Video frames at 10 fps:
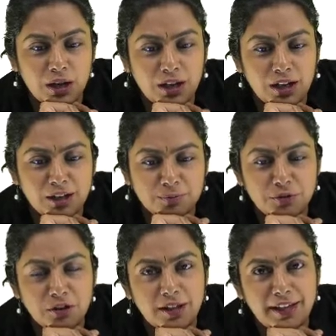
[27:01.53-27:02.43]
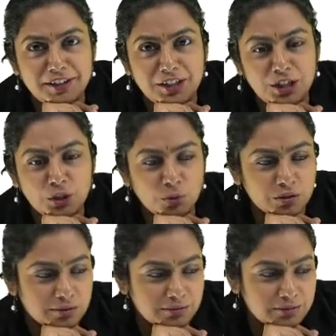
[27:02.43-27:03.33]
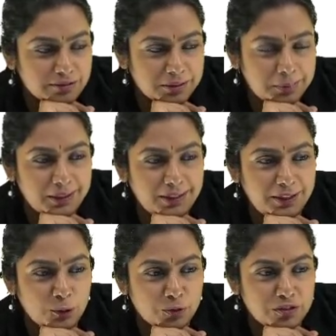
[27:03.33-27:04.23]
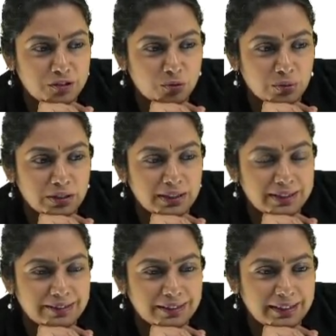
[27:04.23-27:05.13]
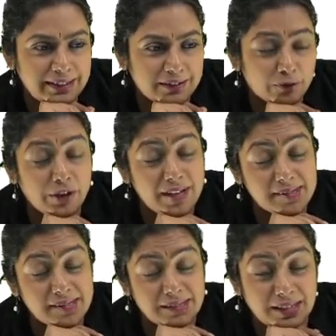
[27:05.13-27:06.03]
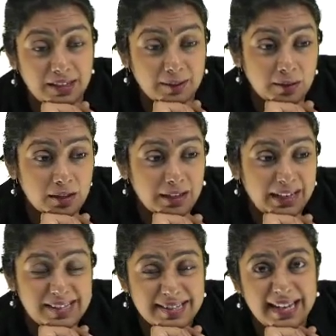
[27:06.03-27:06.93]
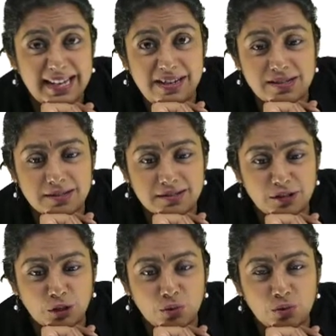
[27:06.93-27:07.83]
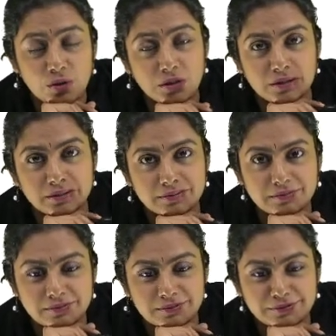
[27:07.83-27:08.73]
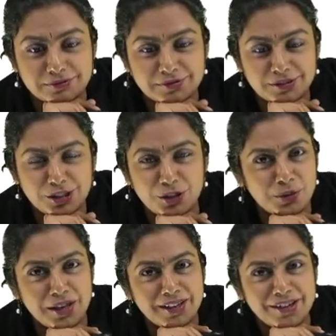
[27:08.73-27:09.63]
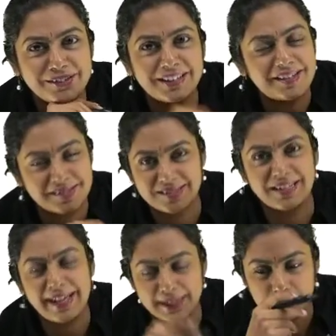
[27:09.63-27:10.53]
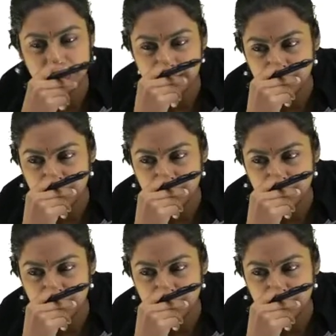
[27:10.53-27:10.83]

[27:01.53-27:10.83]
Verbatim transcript: uh, today the youth typically uses words like, phrases like, it ain't no good, okay? That is slang.